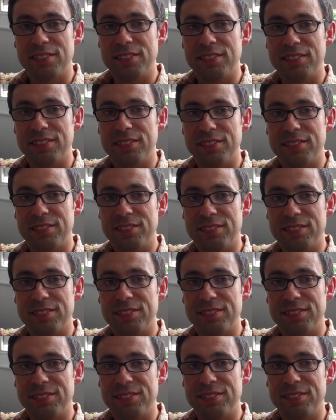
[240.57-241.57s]
How do you
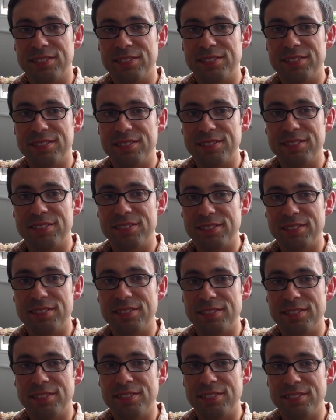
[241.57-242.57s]
engage more
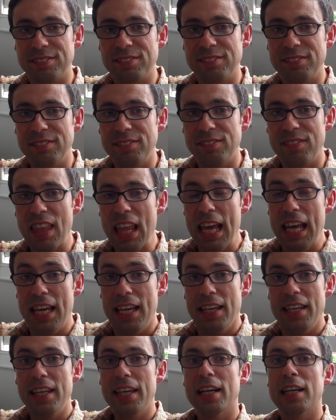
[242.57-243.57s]
people?
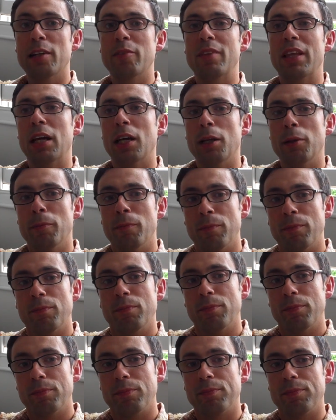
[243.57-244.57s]
Both here
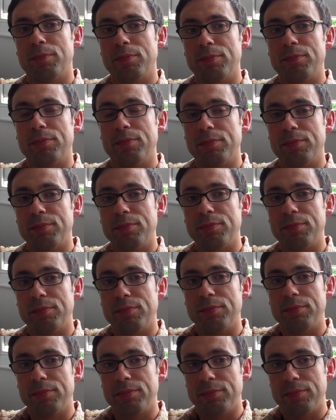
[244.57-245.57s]
and
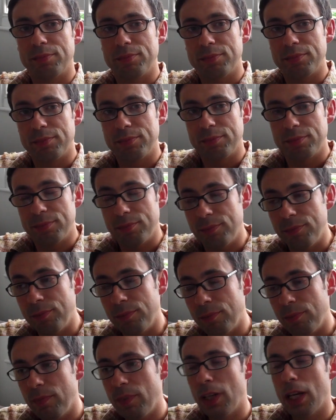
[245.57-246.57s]
in other countries, if you're
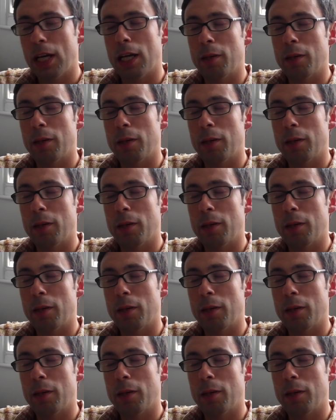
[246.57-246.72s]
involved.